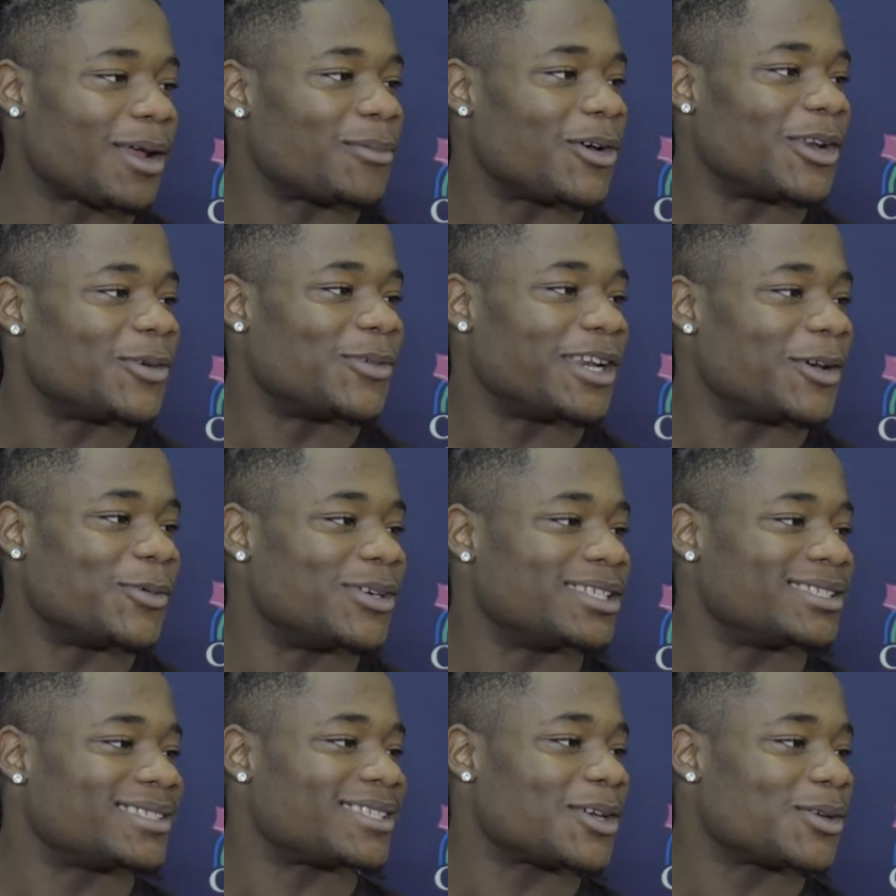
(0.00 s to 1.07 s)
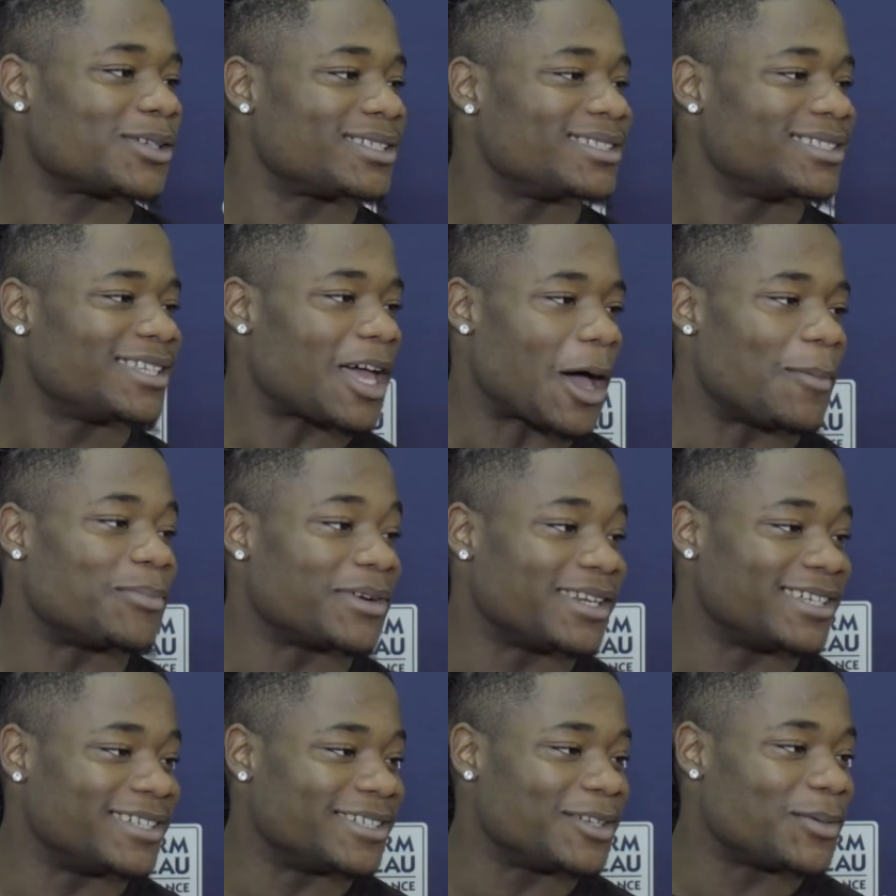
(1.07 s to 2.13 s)
I'm the only one that wasn't, so I'm pretty
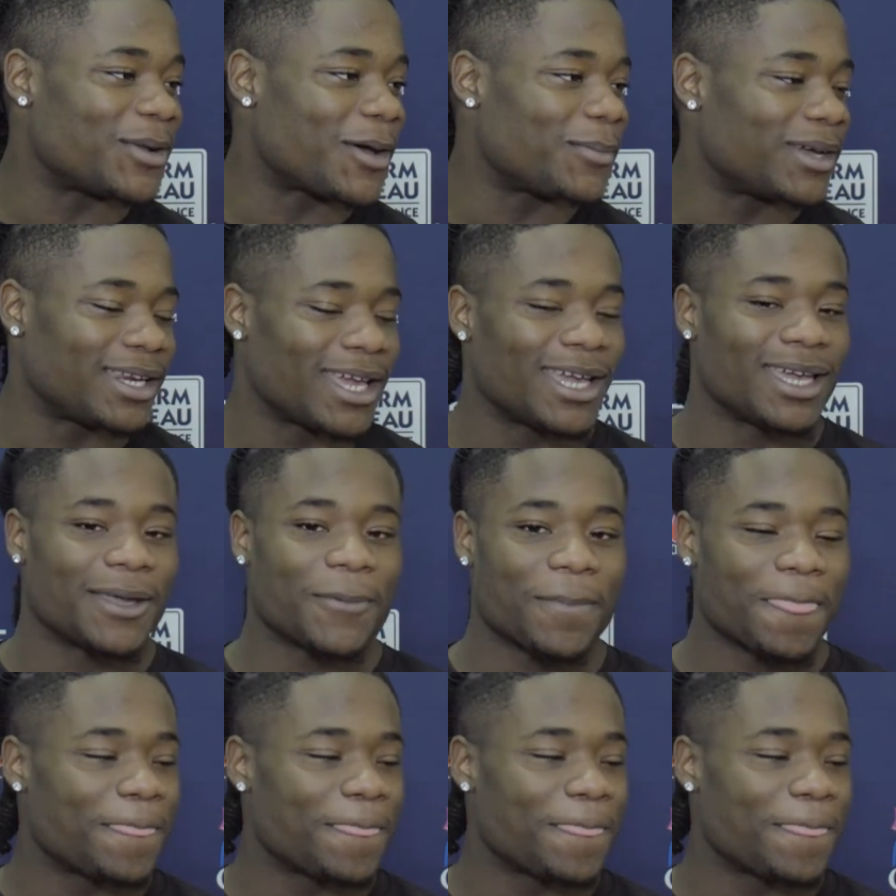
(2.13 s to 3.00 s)
good. But I mean, they ain't.